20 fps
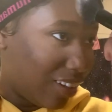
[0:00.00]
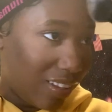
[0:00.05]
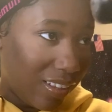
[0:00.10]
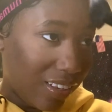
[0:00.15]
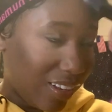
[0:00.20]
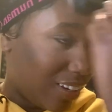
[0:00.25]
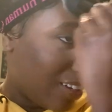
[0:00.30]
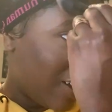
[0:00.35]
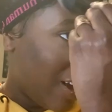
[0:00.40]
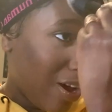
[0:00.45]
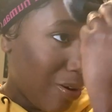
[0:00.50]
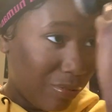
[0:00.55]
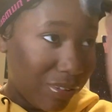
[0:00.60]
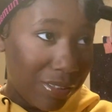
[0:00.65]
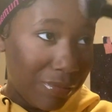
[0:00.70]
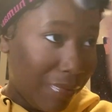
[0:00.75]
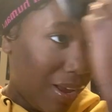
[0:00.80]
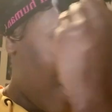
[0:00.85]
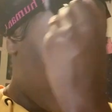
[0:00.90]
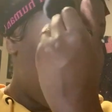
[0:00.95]
Like yeah, I was
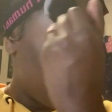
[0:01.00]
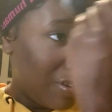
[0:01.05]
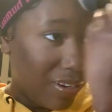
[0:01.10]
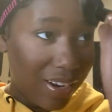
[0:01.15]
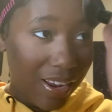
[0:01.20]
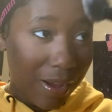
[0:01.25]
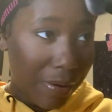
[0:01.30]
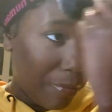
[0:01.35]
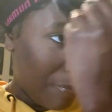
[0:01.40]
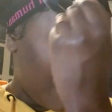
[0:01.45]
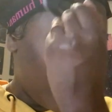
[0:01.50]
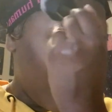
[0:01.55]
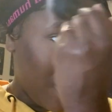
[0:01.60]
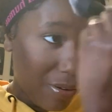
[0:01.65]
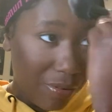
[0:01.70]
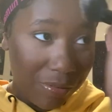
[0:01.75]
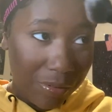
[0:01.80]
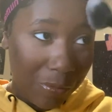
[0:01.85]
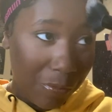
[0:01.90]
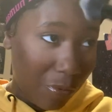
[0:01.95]
mad, but not bang
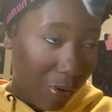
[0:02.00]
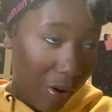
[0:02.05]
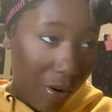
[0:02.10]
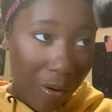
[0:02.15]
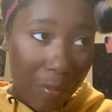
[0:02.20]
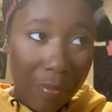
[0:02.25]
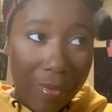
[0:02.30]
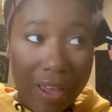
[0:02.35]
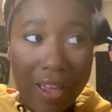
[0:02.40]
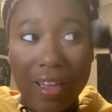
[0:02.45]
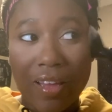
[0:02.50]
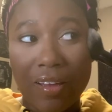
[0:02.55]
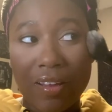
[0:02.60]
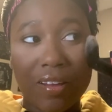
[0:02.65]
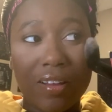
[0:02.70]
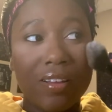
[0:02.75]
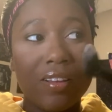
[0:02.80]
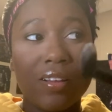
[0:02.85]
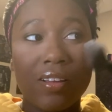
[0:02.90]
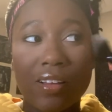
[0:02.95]
on the wall, man.
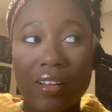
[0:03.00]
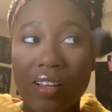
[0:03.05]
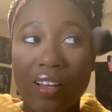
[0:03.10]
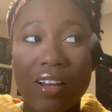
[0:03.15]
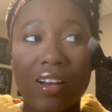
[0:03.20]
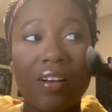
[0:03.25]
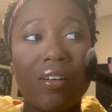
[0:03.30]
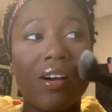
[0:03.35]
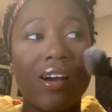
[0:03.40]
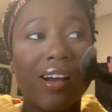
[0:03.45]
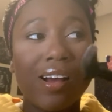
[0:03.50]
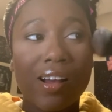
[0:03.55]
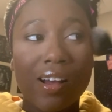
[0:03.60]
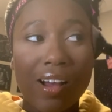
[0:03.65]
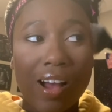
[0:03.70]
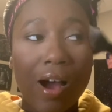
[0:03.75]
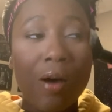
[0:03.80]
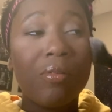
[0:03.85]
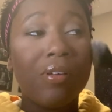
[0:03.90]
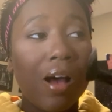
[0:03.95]

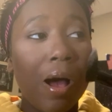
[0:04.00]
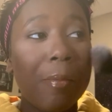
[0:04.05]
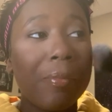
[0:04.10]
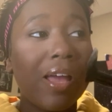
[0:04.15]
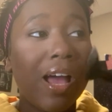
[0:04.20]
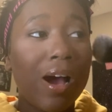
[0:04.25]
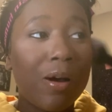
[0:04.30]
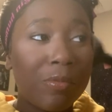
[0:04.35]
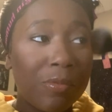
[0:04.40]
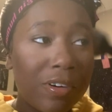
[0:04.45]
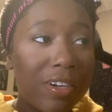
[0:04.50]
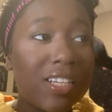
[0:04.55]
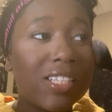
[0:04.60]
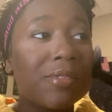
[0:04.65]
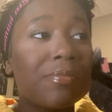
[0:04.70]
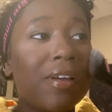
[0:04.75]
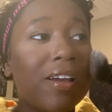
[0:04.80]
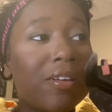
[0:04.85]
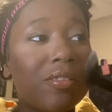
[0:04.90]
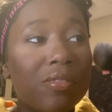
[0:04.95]
I, I mean, I was
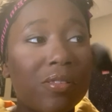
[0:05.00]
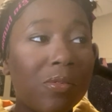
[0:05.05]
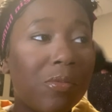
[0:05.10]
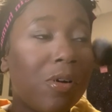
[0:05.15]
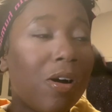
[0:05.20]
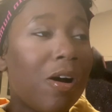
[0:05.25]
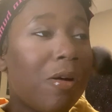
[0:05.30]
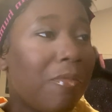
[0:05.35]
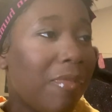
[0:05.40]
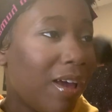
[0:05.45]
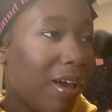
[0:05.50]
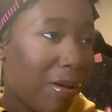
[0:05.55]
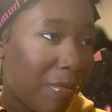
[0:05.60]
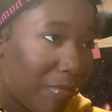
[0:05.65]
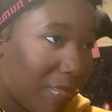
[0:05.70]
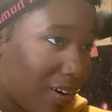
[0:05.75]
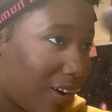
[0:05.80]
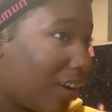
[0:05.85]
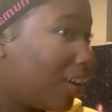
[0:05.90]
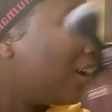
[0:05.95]
bang on the wall, man,
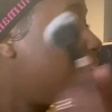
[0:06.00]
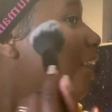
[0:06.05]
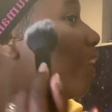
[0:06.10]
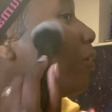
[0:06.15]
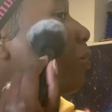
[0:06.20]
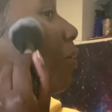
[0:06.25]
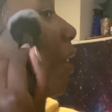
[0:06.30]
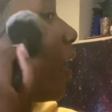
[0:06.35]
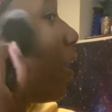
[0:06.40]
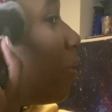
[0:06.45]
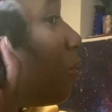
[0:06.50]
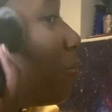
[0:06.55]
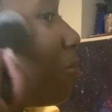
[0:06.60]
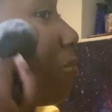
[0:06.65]
but I don't I don't